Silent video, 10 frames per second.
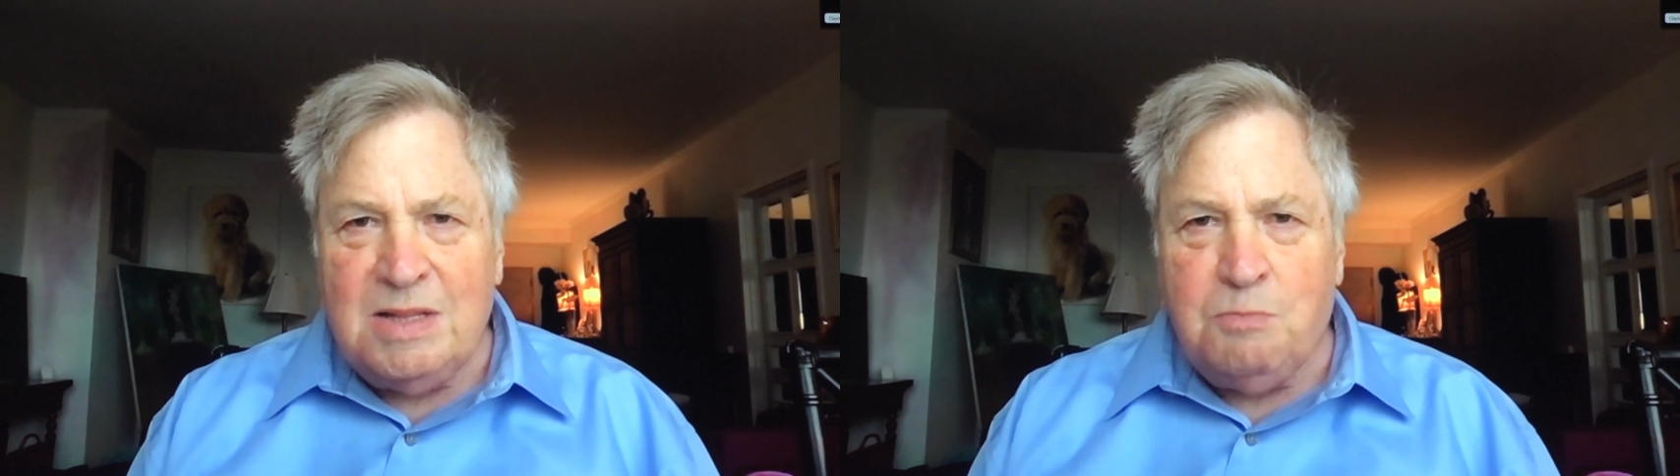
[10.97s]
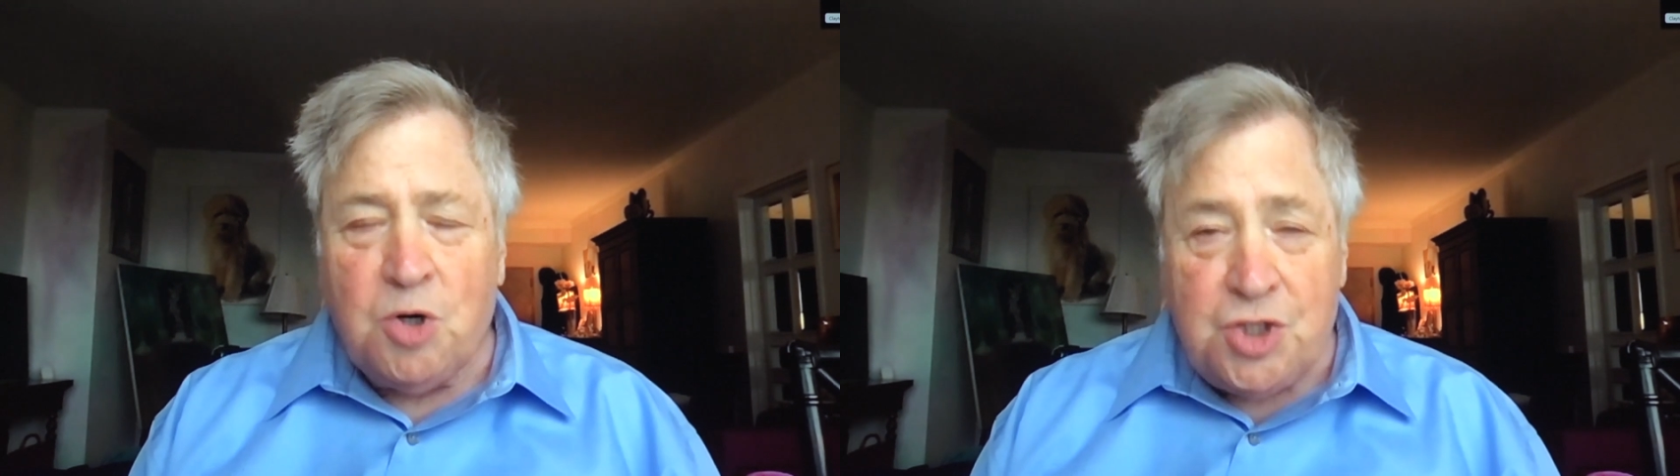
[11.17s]

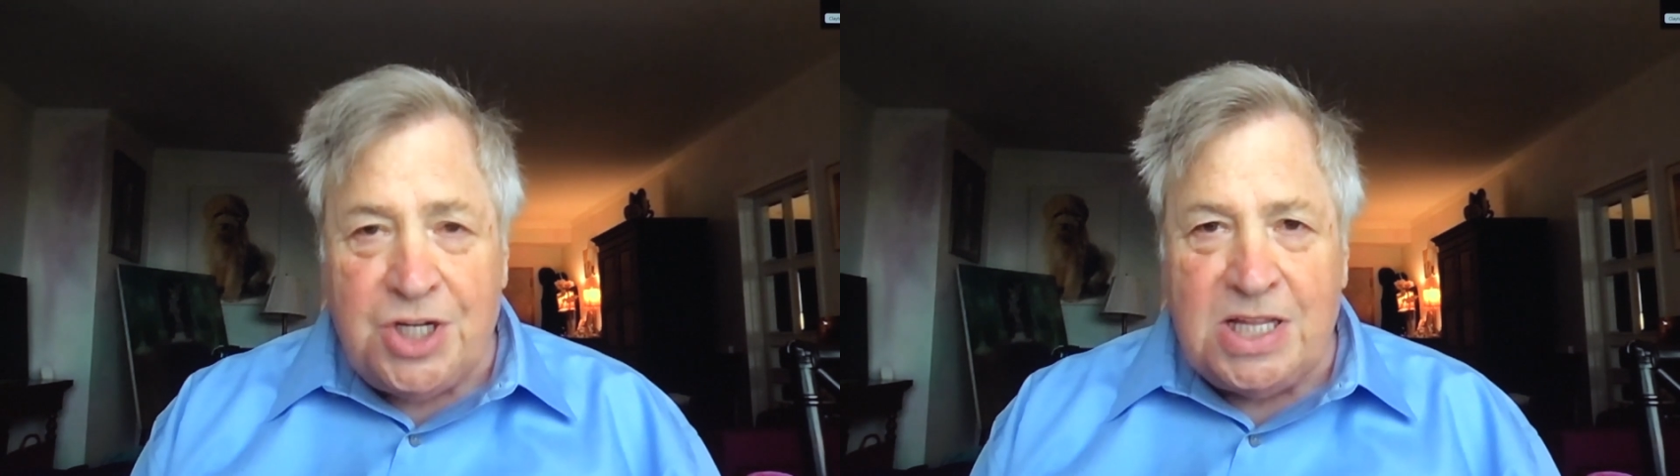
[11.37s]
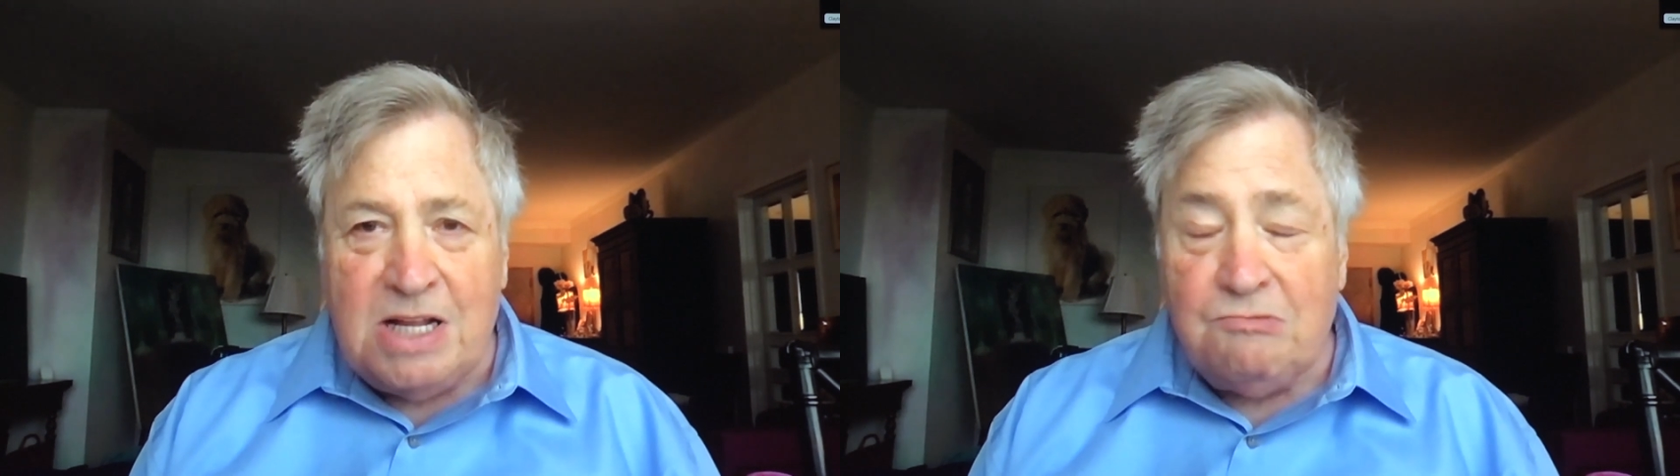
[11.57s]

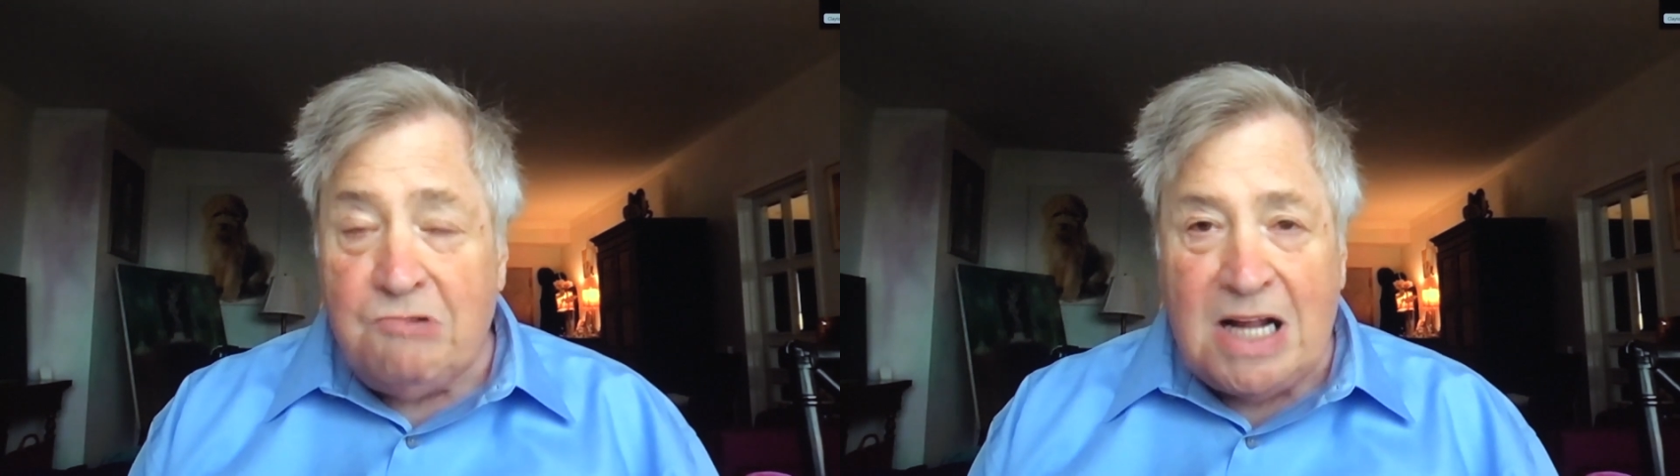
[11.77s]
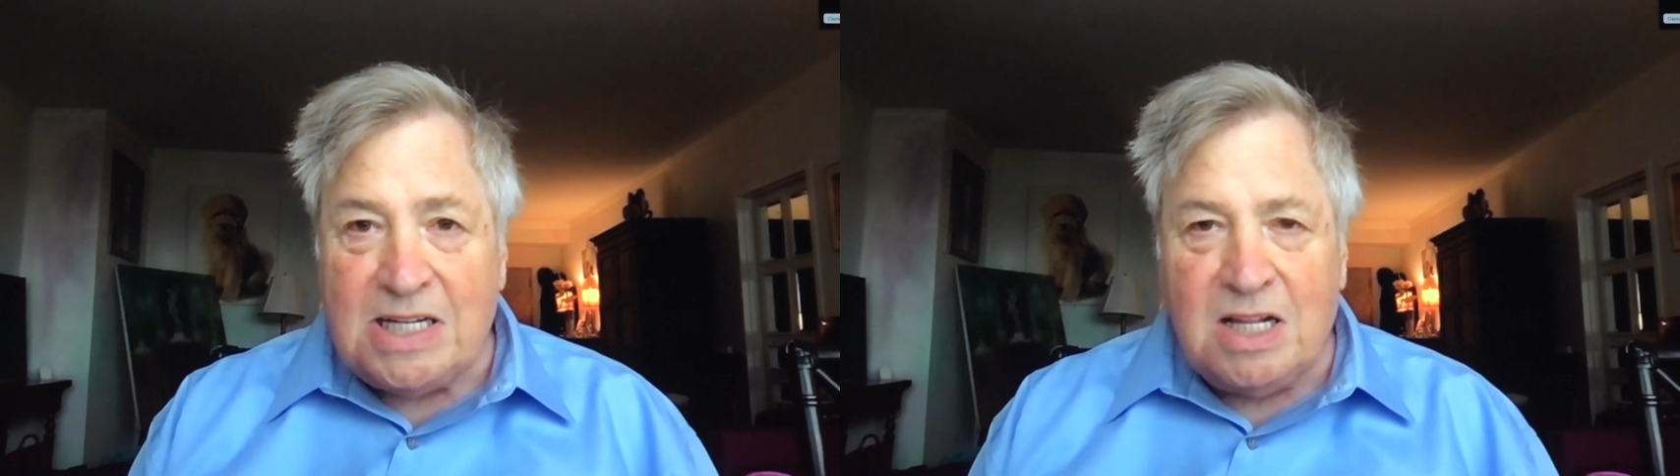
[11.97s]
pushing their
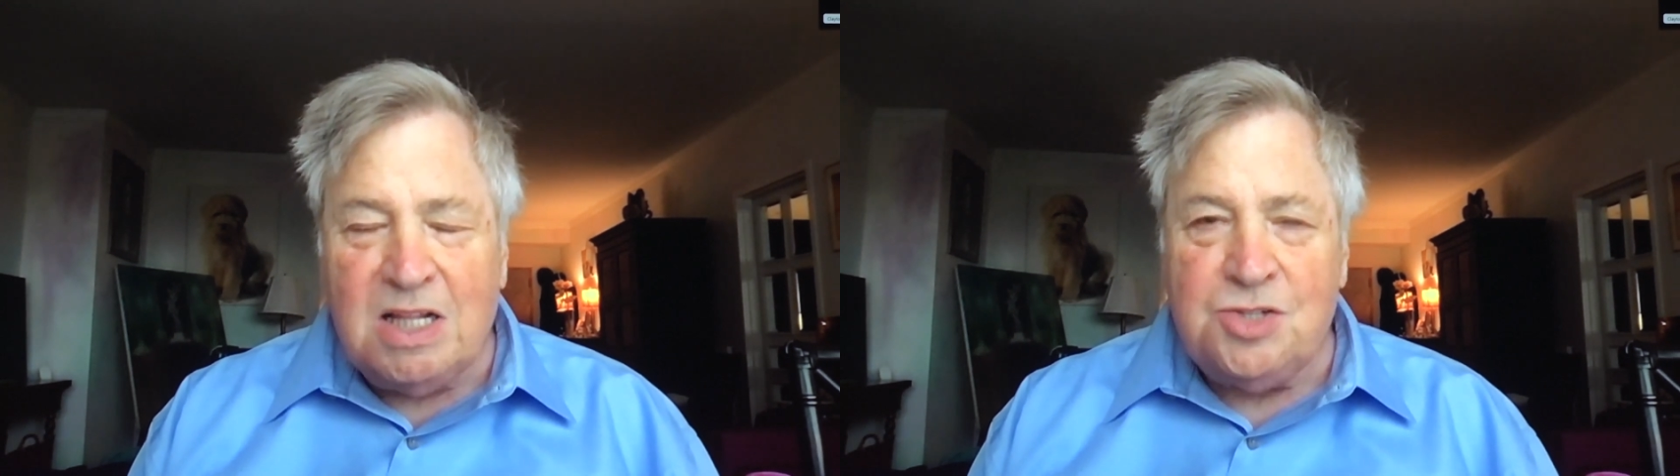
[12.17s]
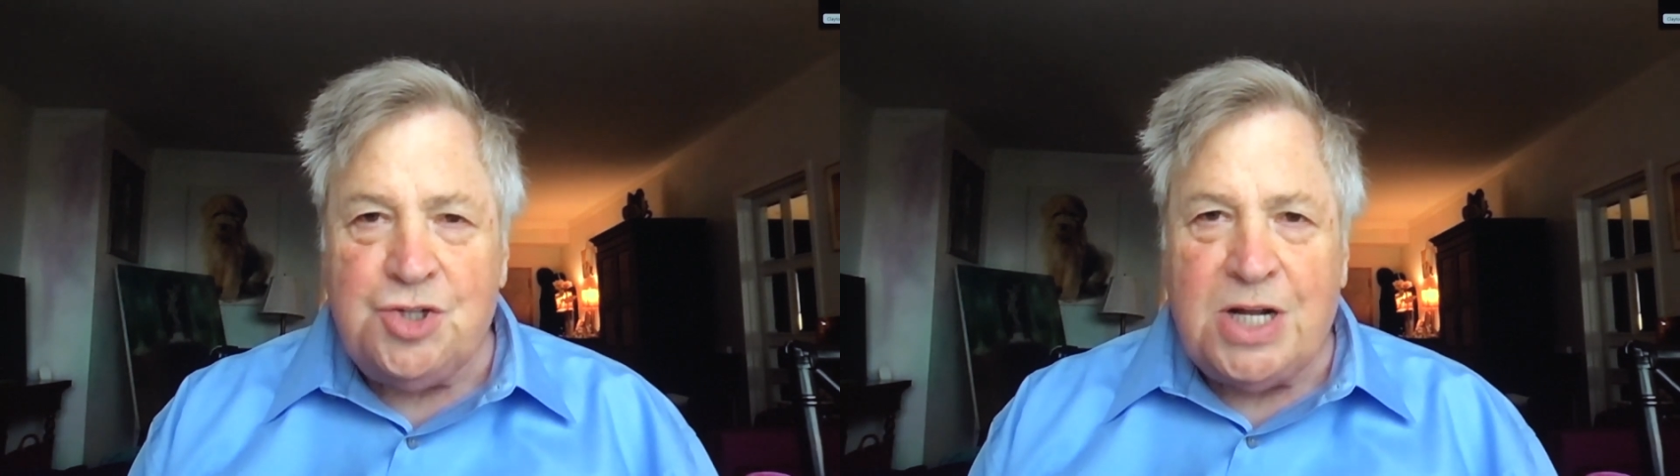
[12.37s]
radical
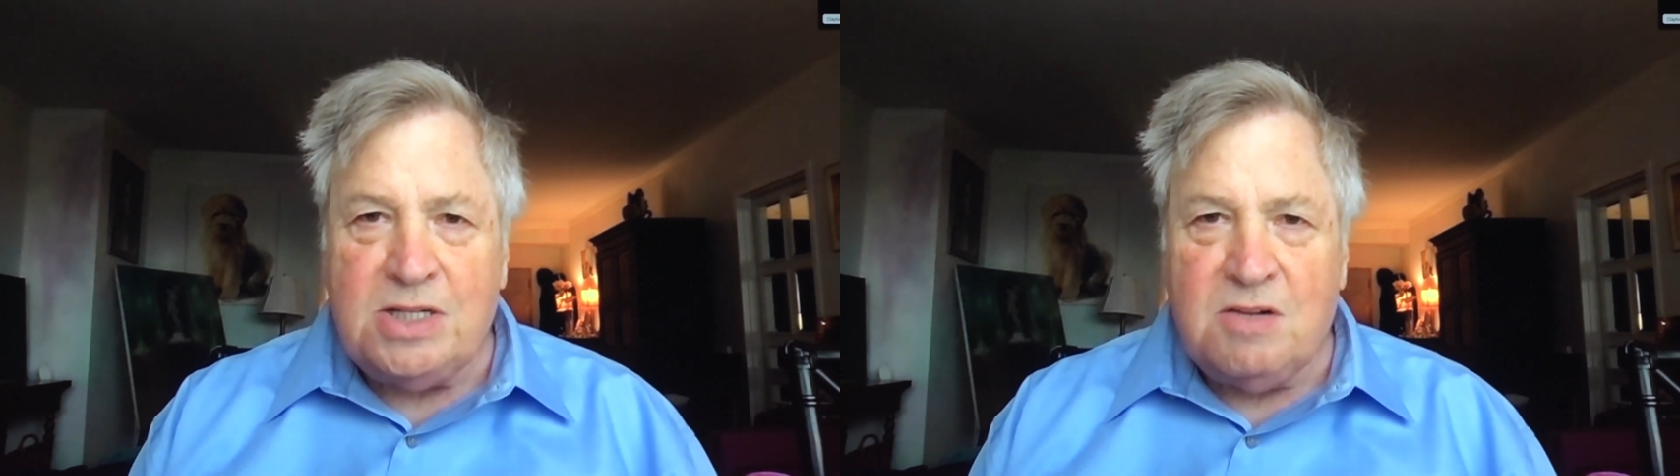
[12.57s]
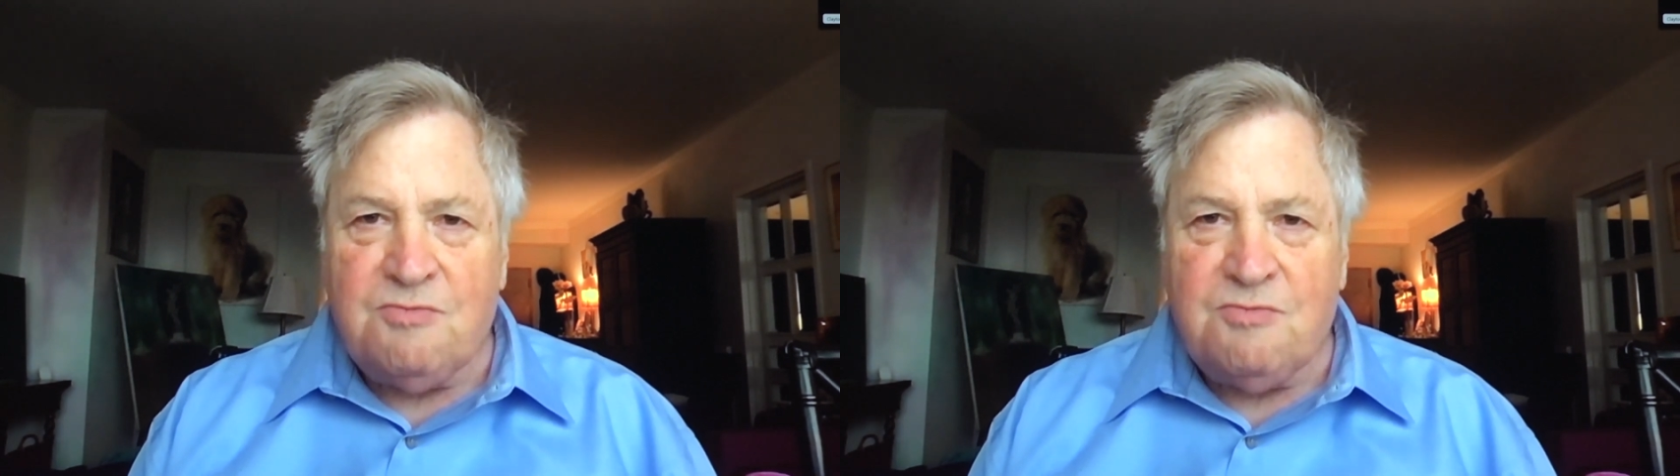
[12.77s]
agenda